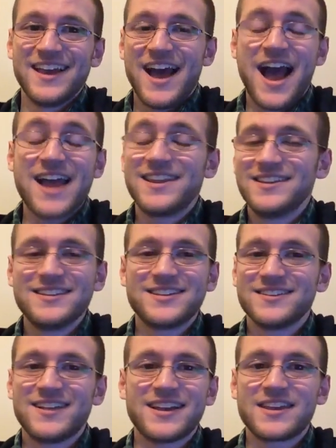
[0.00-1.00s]
I didn't
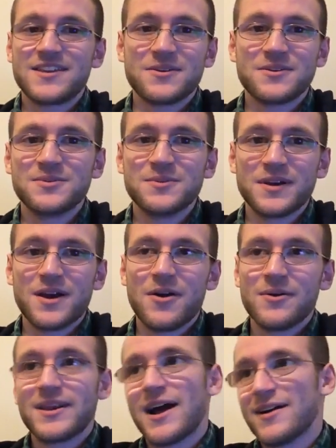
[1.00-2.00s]
until like a year or two ago,
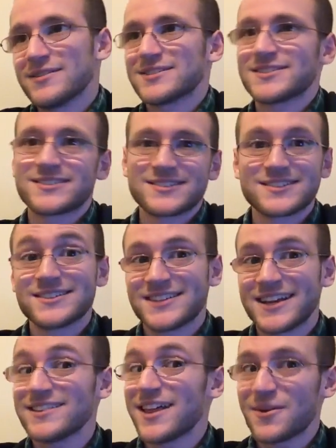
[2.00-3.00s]
and now it's going to
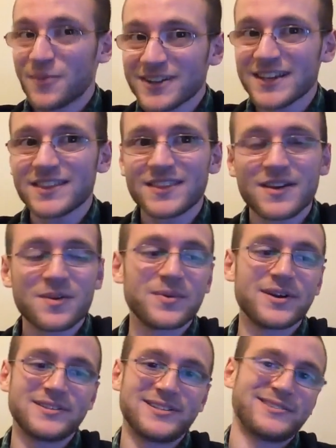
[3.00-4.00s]
take a lot of work to get there,
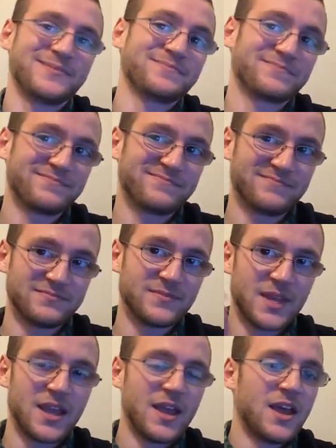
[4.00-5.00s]
but, you know,
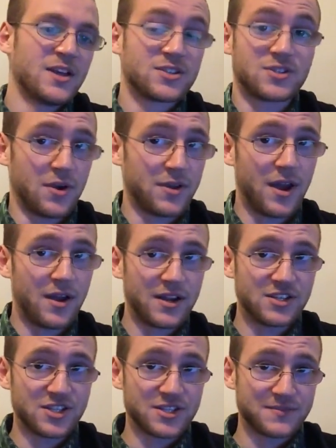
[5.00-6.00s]
start young
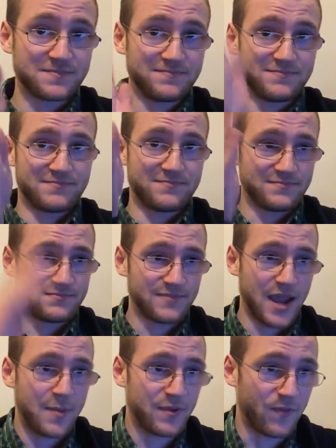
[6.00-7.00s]
and just
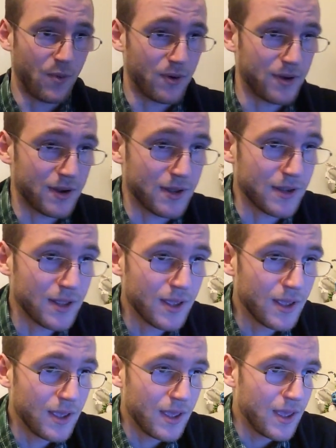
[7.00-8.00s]
hammer forward on it.
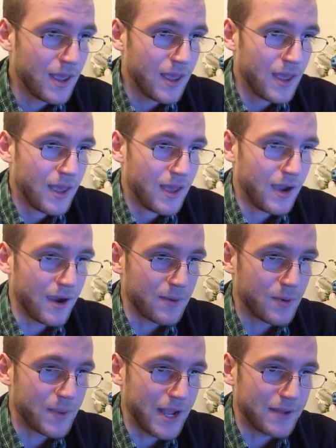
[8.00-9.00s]
All right,
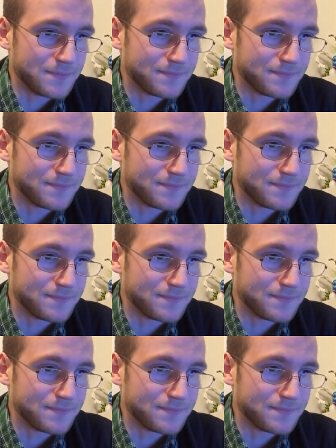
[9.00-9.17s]
what do we got?